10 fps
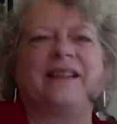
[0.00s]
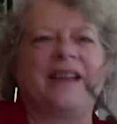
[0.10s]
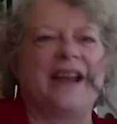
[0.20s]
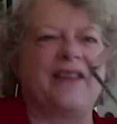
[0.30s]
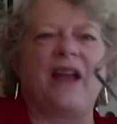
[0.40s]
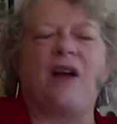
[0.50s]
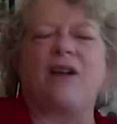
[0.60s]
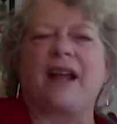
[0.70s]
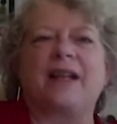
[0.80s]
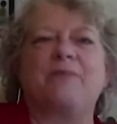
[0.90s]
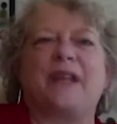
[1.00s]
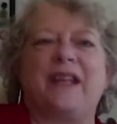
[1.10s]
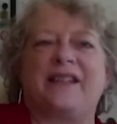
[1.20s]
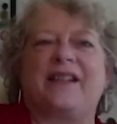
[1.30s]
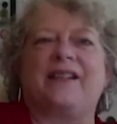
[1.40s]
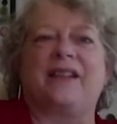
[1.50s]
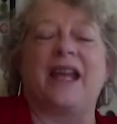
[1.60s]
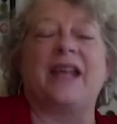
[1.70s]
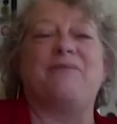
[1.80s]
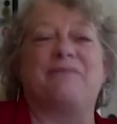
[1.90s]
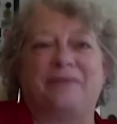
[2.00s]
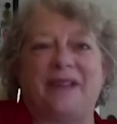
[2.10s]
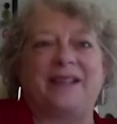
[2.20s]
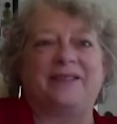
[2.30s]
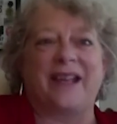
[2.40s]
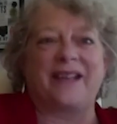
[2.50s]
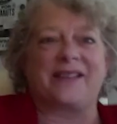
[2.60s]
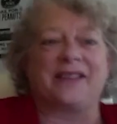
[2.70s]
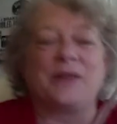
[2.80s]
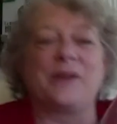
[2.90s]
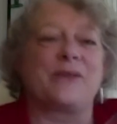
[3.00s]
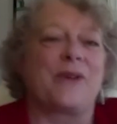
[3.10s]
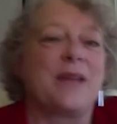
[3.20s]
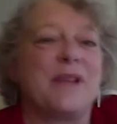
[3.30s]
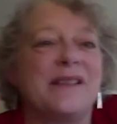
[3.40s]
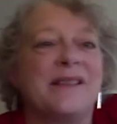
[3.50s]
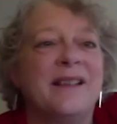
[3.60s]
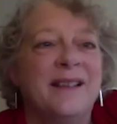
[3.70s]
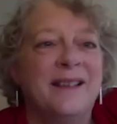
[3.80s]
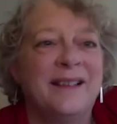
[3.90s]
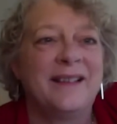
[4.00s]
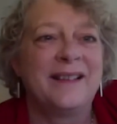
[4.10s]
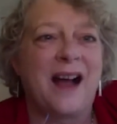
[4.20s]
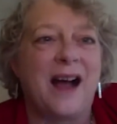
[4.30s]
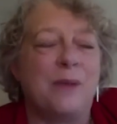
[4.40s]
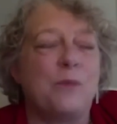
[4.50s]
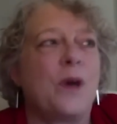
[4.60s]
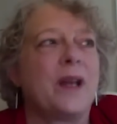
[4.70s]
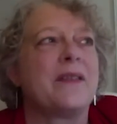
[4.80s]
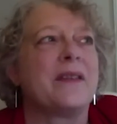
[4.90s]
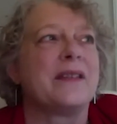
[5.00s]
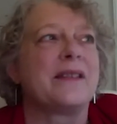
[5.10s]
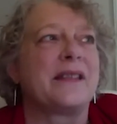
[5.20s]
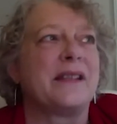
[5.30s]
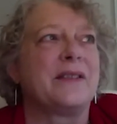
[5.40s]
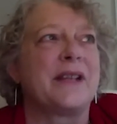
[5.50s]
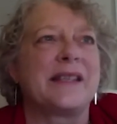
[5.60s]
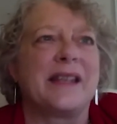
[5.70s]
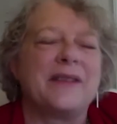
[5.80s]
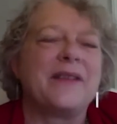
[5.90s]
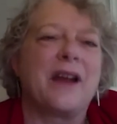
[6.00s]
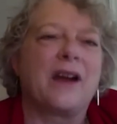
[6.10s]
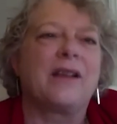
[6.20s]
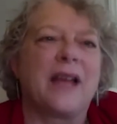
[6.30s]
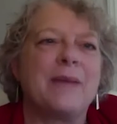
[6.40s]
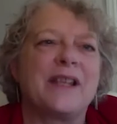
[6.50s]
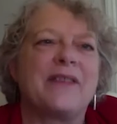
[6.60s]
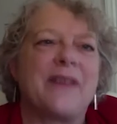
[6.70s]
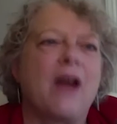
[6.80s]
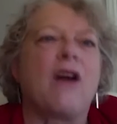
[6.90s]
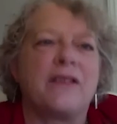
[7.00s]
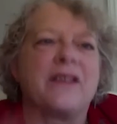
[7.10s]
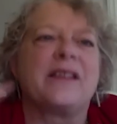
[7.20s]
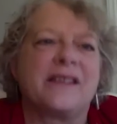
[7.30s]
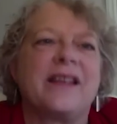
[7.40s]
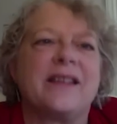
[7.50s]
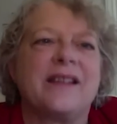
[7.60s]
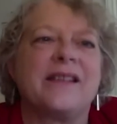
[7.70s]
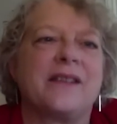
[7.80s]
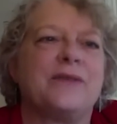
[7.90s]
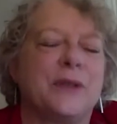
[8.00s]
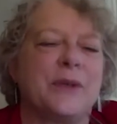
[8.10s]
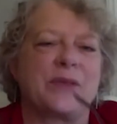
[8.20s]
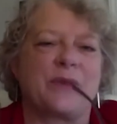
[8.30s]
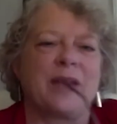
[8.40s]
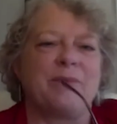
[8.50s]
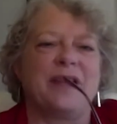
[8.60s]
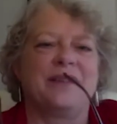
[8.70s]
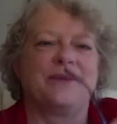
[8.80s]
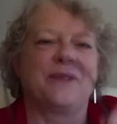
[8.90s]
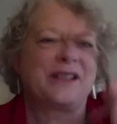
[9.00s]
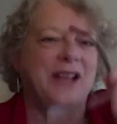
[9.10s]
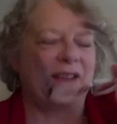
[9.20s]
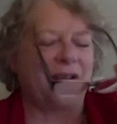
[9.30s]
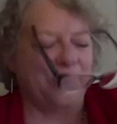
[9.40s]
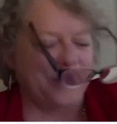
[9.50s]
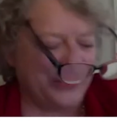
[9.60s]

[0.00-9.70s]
yeah, they all kind of compete to claim like links to Lewis Redmond. Um, one of the distilleries down there claims that they are the descendants of Lewis Redmond, which okay. I thought was